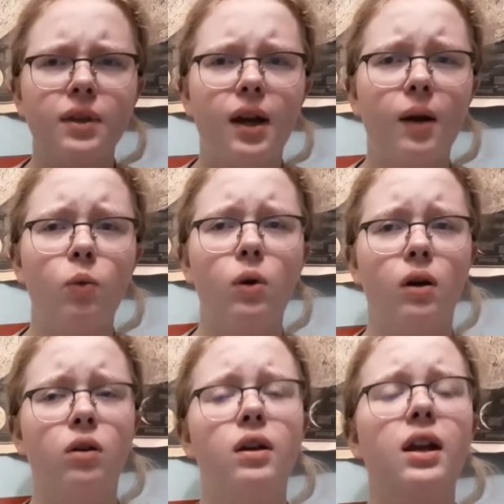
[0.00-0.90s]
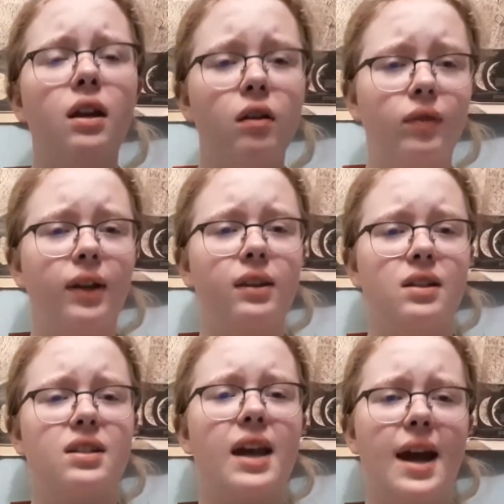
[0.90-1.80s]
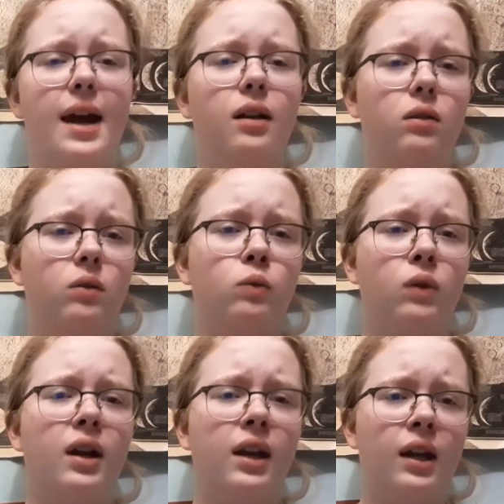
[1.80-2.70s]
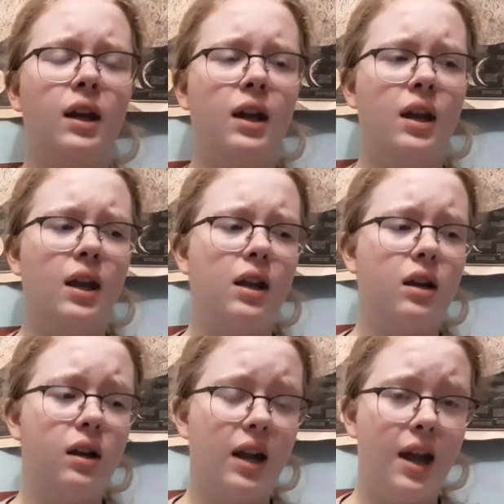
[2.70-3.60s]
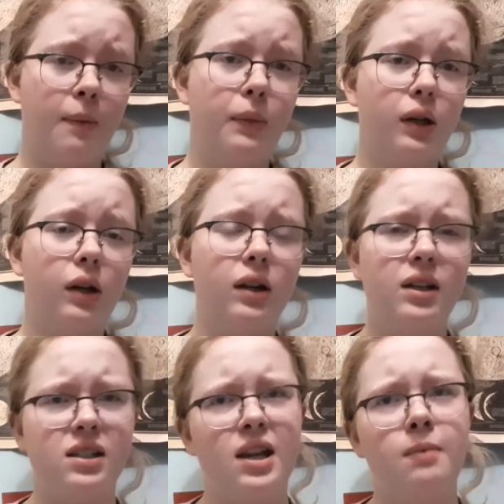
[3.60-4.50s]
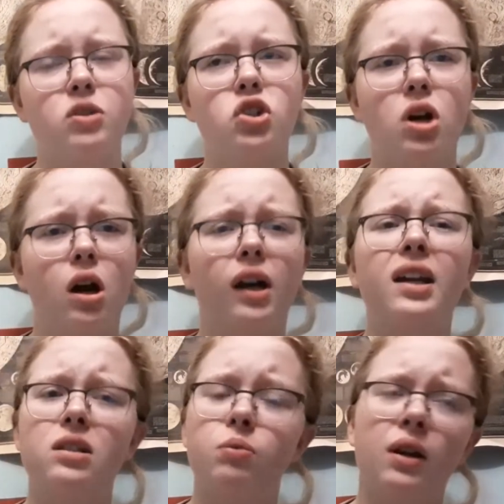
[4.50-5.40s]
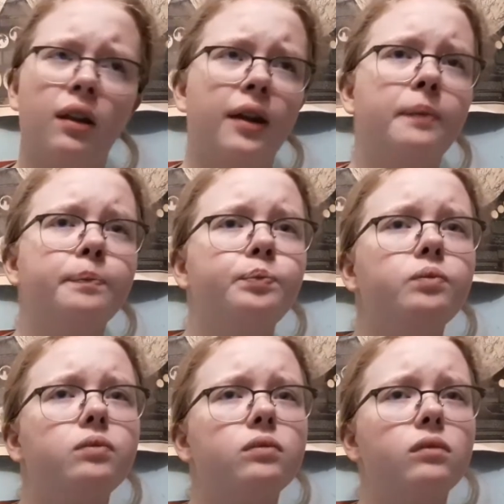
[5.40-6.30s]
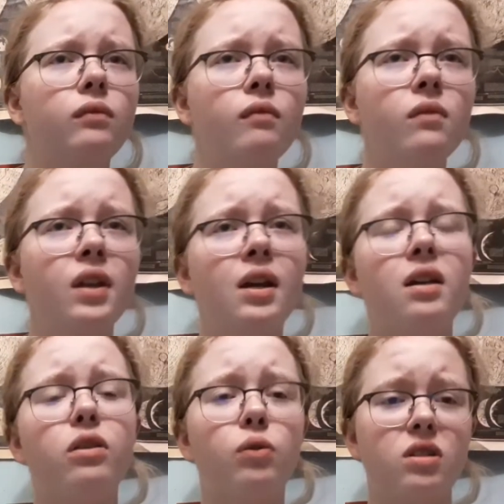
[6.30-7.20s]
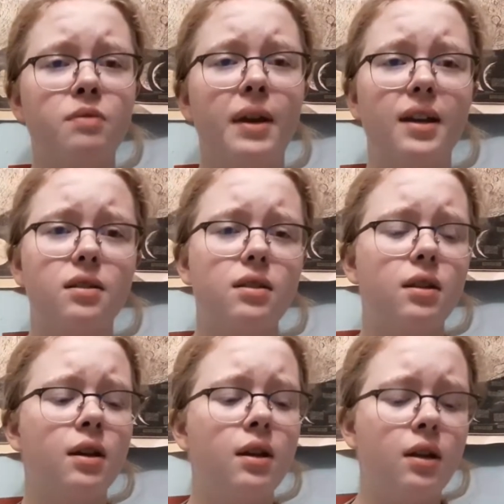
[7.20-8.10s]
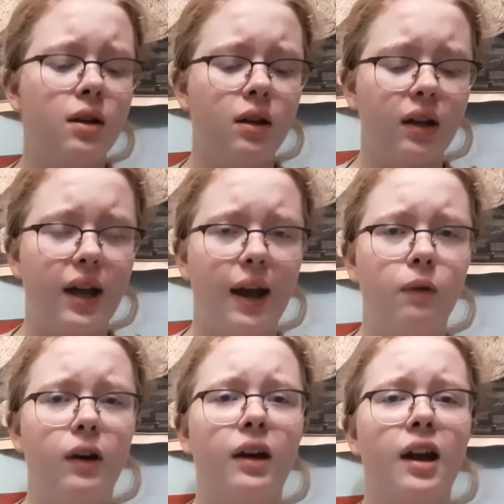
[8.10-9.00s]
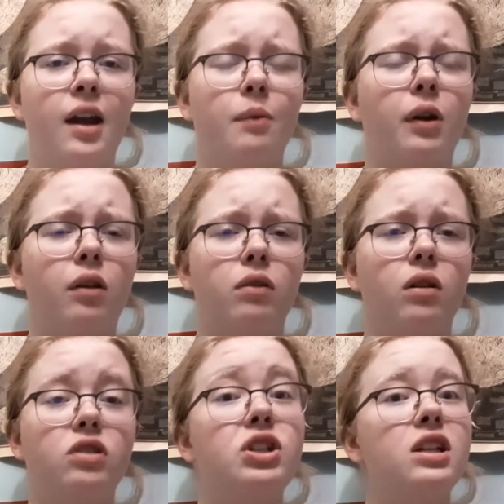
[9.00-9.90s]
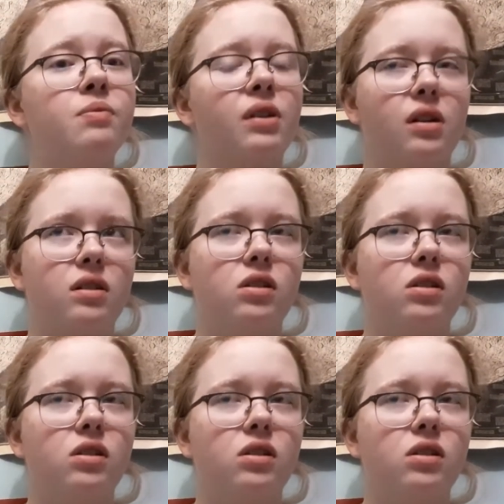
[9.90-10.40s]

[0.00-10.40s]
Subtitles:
I wore a hoodie of, like, this cat riding a hamburger. His name's Chonk. He's pretty lit. Through space. A cat riding a cheeseburger,